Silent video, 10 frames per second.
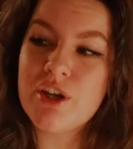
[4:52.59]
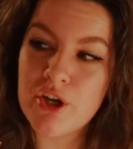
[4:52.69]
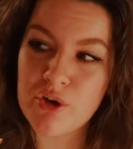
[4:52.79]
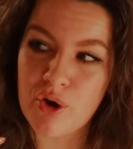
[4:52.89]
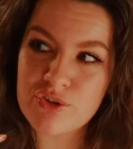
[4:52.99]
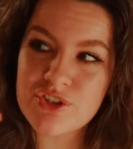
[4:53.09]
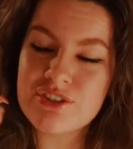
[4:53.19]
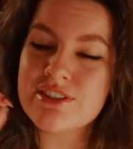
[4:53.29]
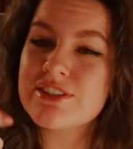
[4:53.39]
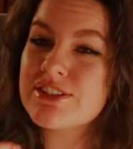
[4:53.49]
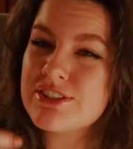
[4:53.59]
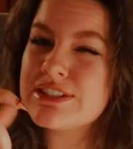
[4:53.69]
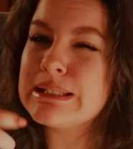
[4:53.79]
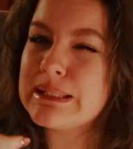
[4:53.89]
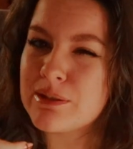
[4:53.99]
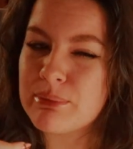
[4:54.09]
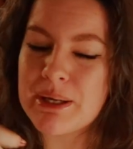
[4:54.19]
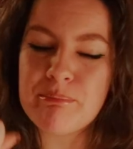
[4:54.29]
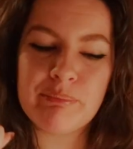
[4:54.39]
a notch, just, just a little bit,